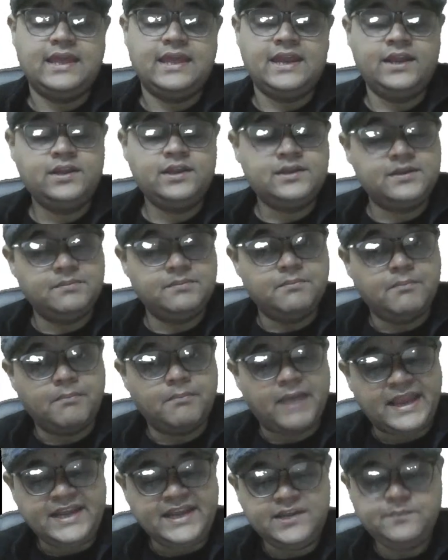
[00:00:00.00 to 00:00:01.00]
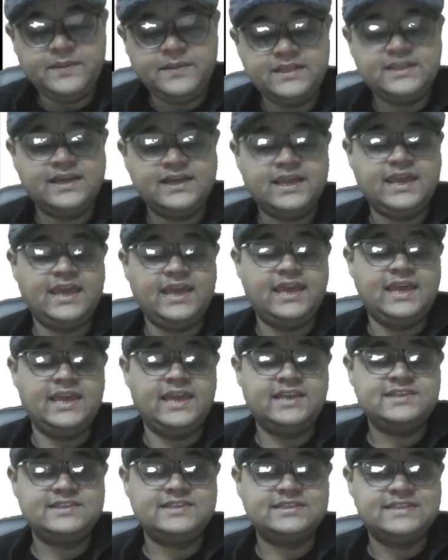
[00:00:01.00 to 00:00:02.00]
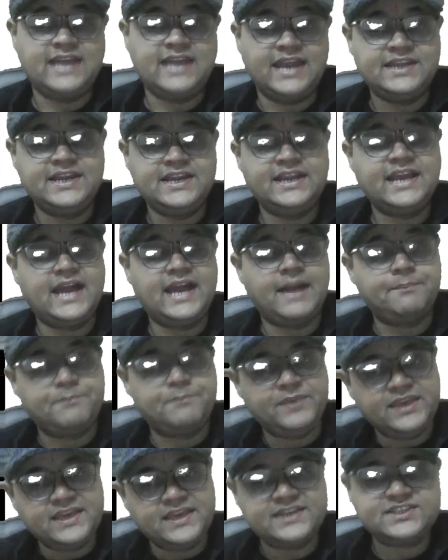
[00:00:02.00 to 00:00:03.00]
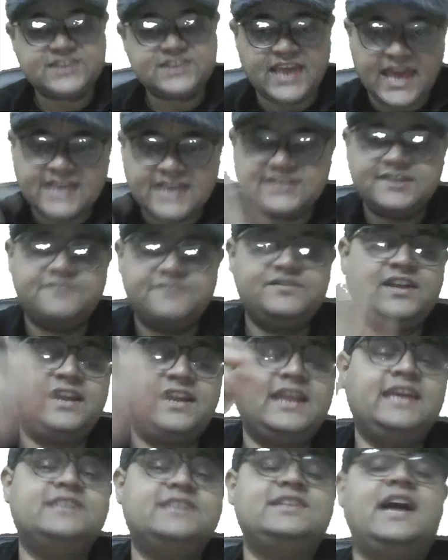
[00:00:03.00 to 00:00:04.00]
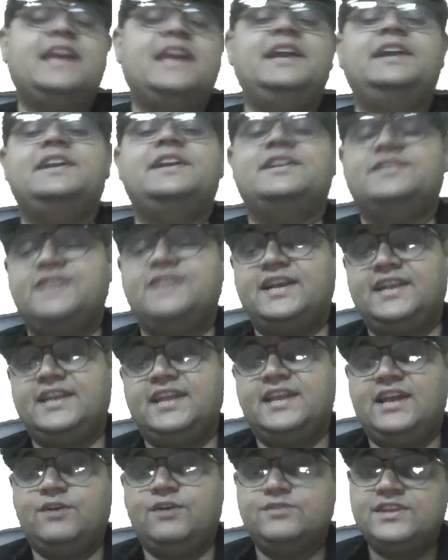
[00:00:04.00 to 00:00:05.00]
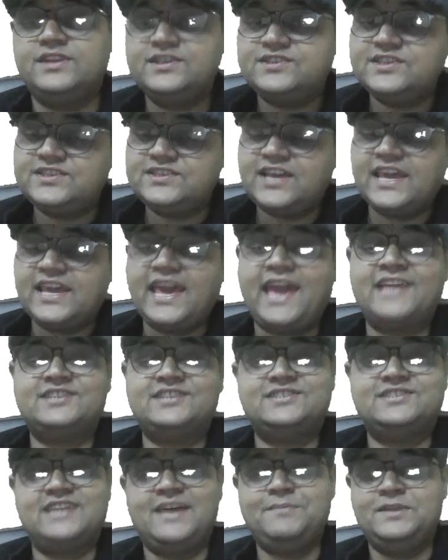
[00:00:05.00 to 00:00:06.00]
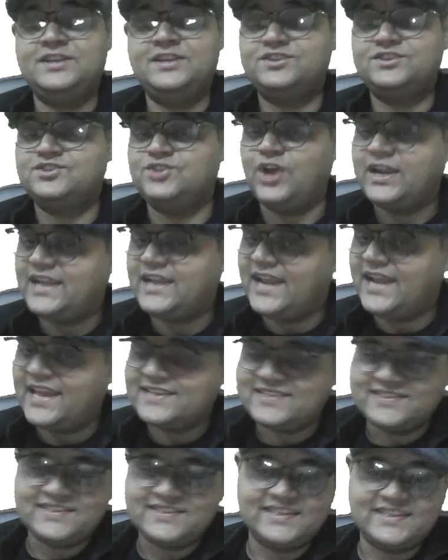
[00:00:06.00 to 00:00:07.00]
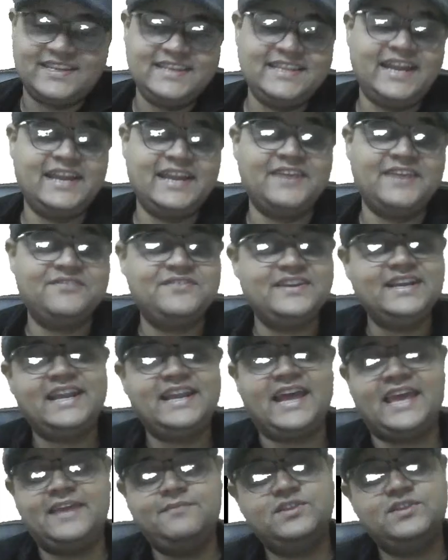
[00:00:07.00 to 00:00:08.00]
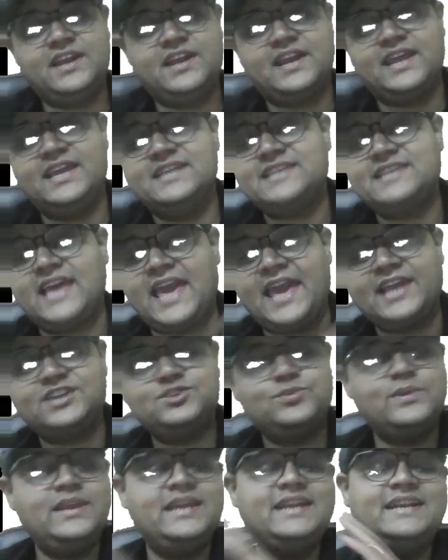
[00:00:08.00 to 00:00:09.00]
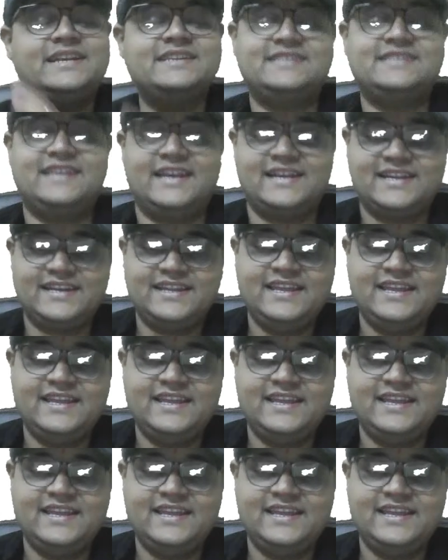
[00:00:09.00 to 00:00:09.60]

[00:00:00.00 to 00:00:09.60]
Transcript: It might be the case that it appears as if the rays are intersecting. Now this is a catch. It's not necessary that every time the rays actually intersect.